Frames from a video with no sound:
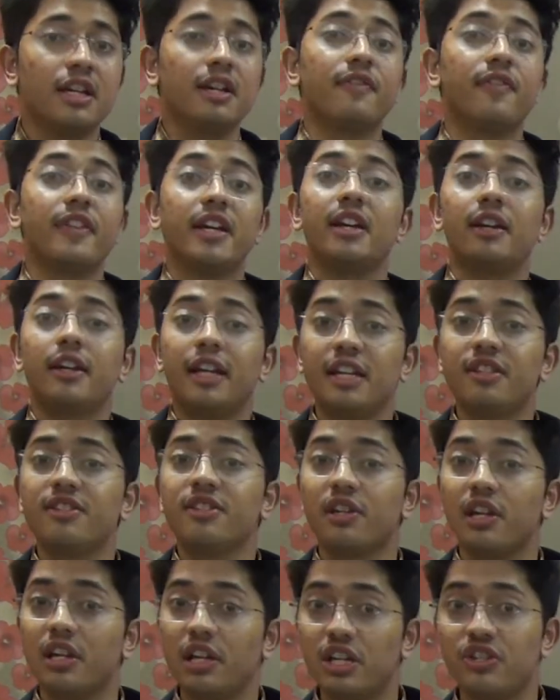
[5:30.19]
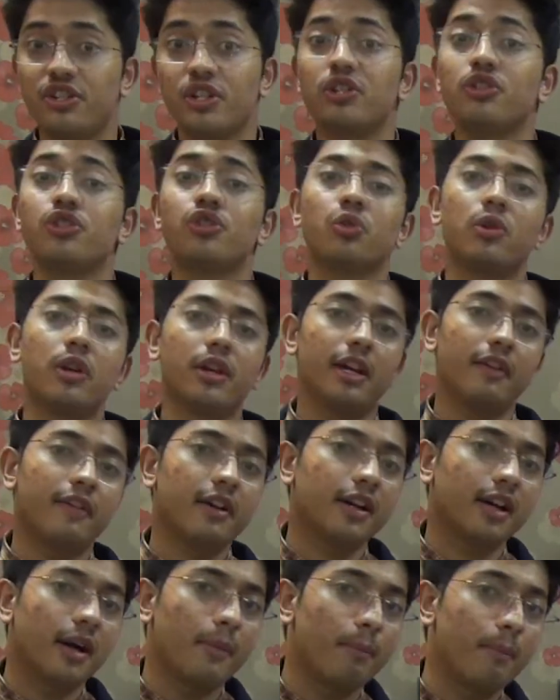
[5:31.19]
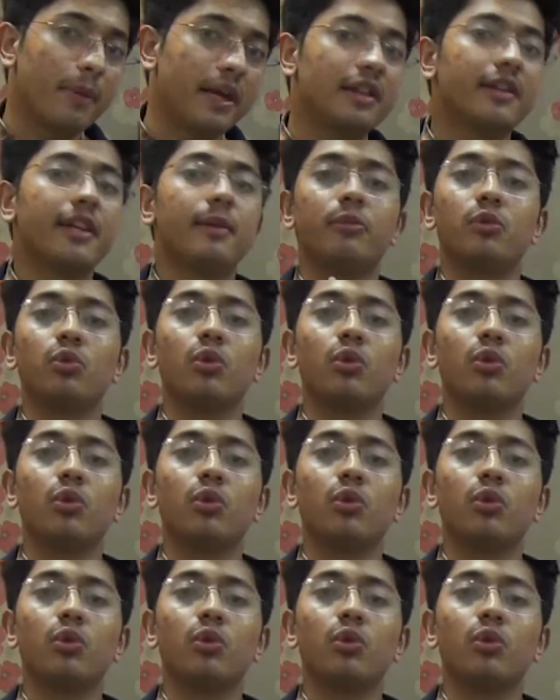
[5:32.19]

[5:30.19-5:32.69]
their tense relations should never compel them